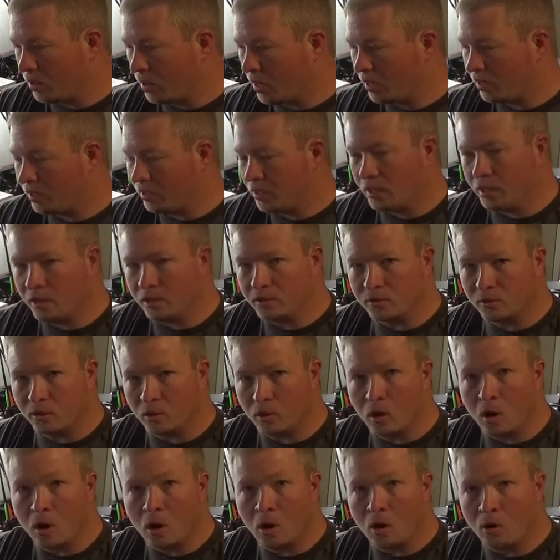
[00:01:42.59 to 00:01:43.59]
and these
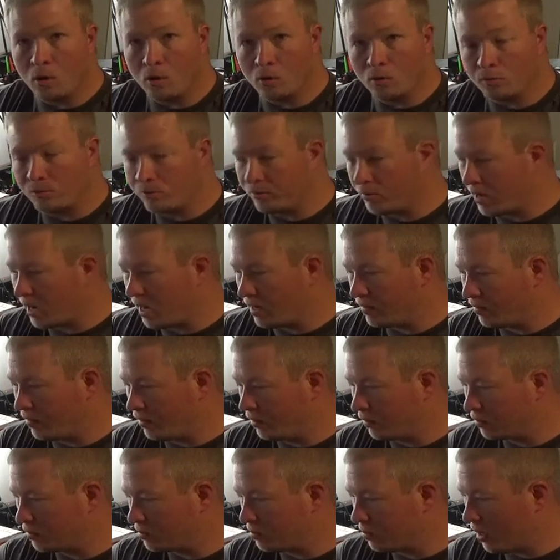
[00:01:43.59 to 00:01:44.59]
are all
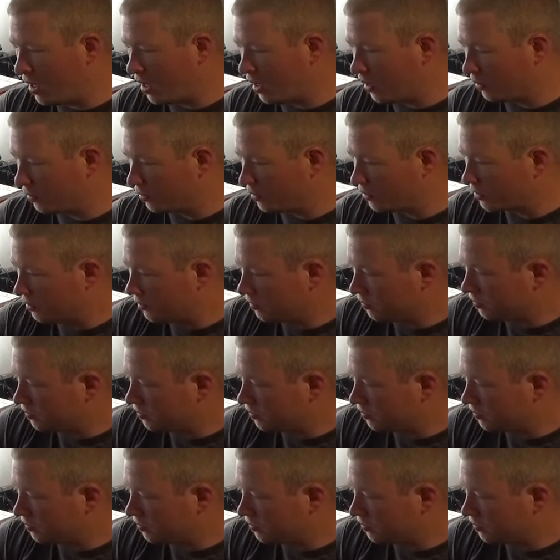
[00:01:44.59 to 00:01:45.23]
5-ounce bottles.